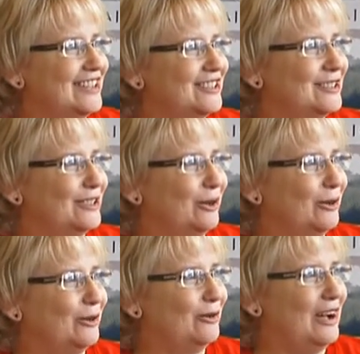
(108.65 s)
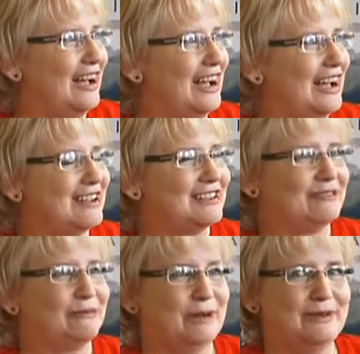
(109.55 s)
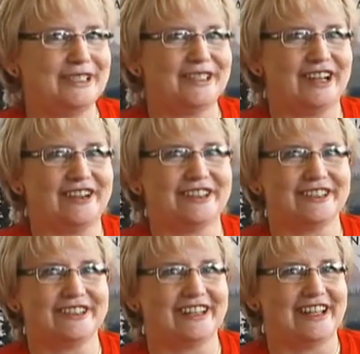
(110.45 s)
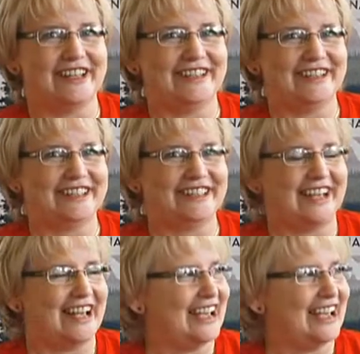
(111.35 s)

So women's soccer is